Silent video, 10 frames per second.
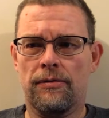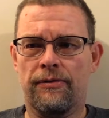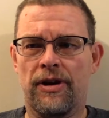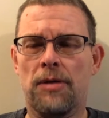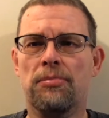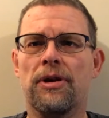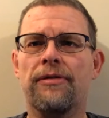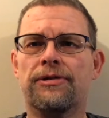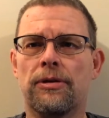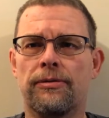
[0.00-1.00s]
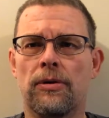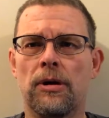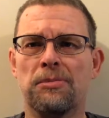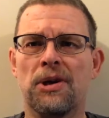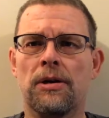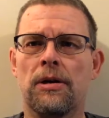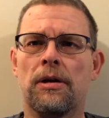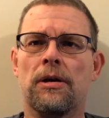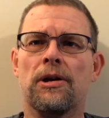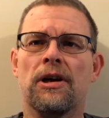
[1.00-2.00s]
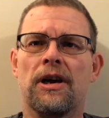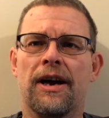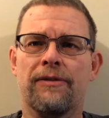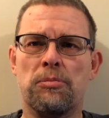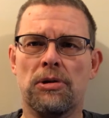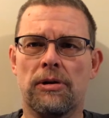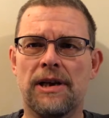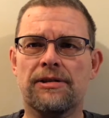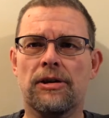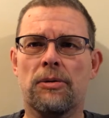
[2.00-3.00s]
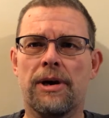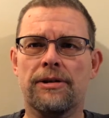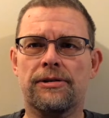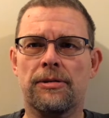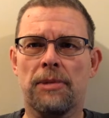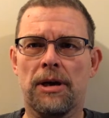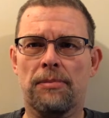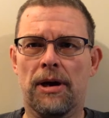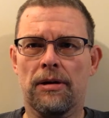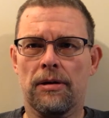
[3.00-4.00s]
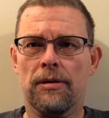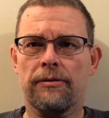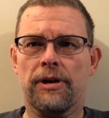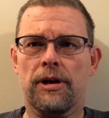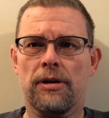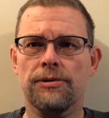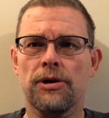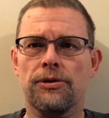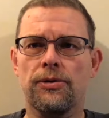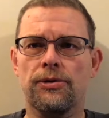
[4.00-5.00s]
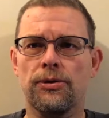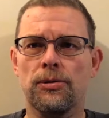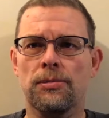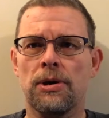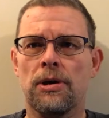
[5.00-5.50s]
very brief so far, but ever progressing quest to make better videos on YouTube,